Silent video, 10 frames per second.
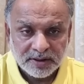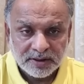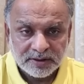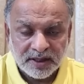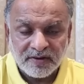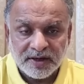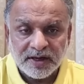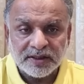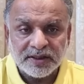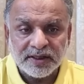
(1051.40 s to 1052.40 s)
There was
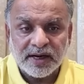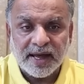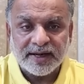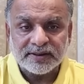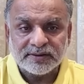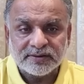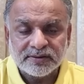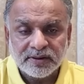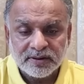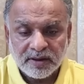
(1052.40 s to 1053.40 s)
nothing like
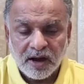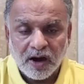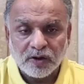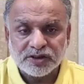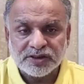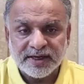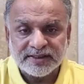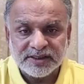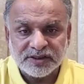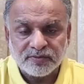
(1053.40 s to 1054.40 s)
outside
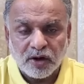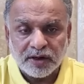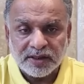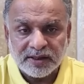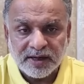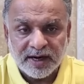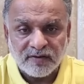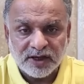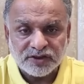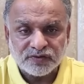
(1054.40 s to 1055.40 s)
this modern
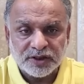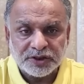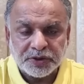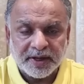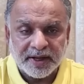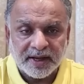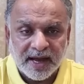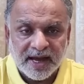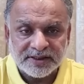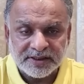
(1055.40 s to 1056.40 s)
advanced world today
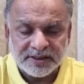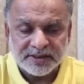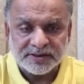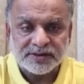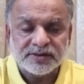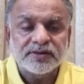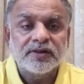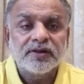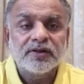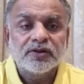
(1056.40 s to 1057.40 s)
as it is.
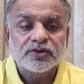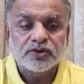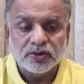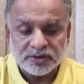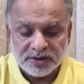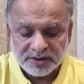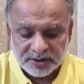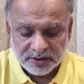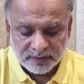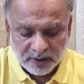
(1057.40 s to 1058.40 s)
So this
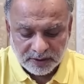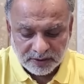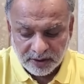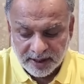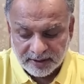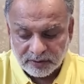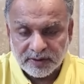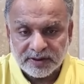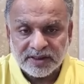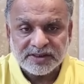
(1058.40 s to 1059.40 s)
is what you have to
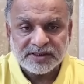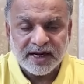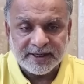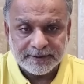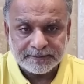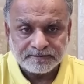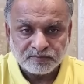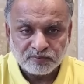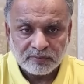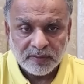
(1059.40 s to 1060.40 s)
understand.
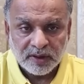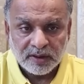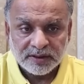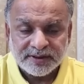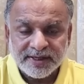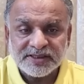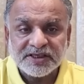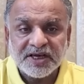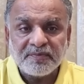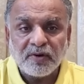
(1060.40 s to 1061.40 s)
Things
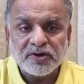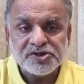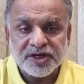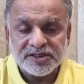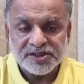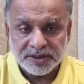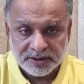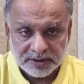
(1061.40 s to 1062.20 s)
keep on changing.